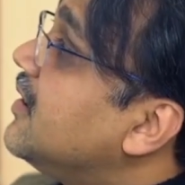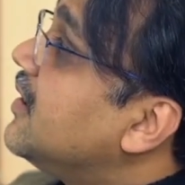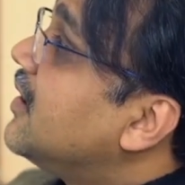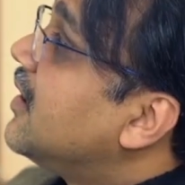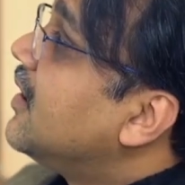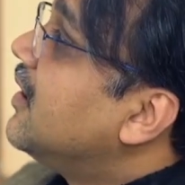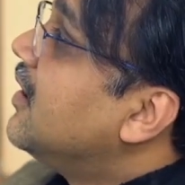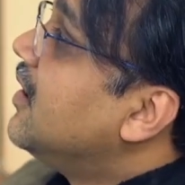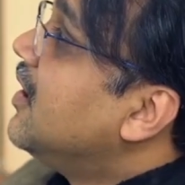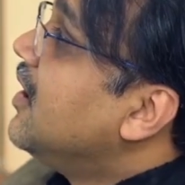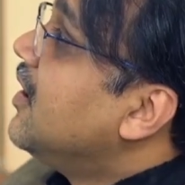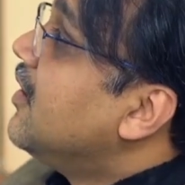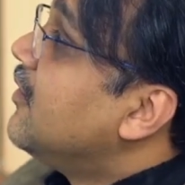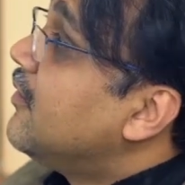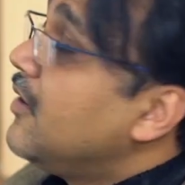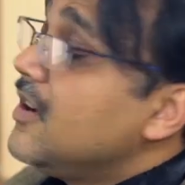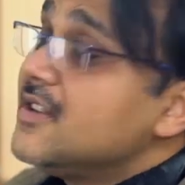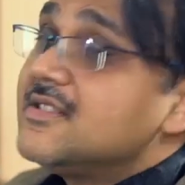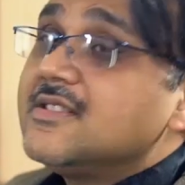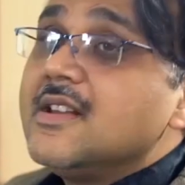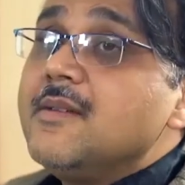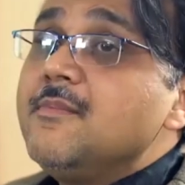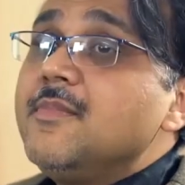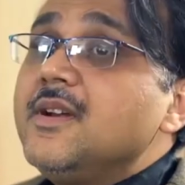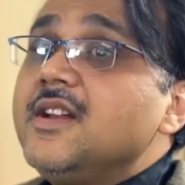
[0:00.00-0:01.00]
India.
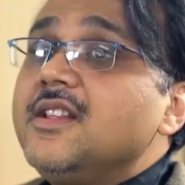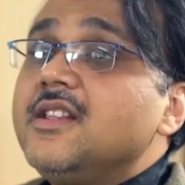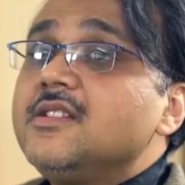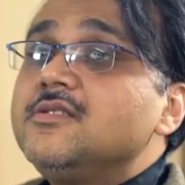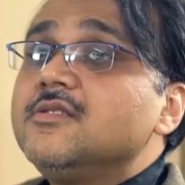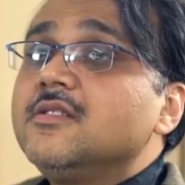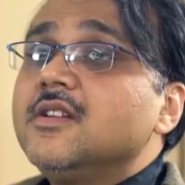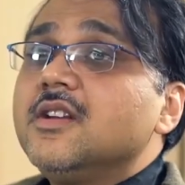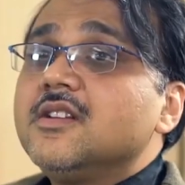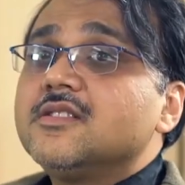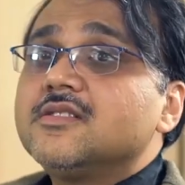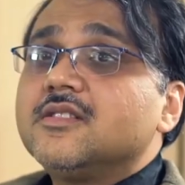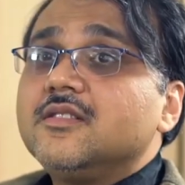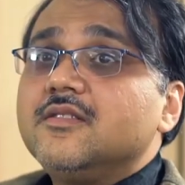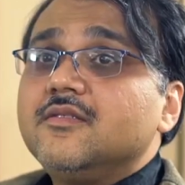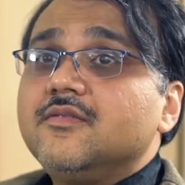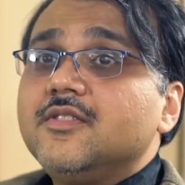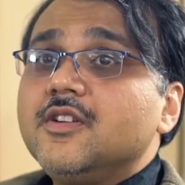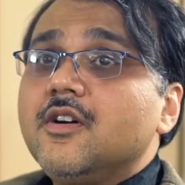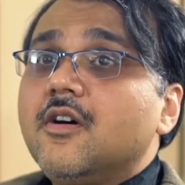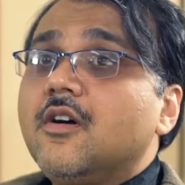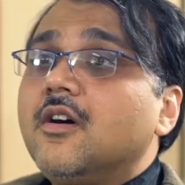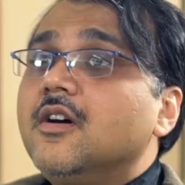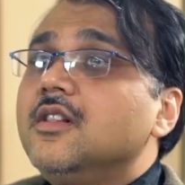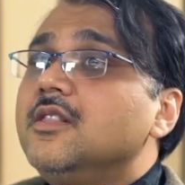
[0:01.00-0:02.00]
For example, in education,
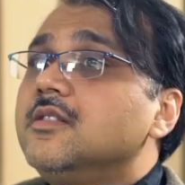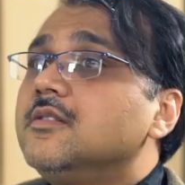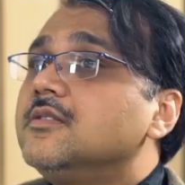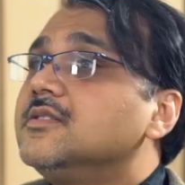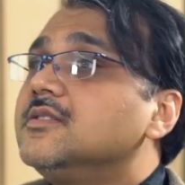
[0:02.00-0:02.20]
we all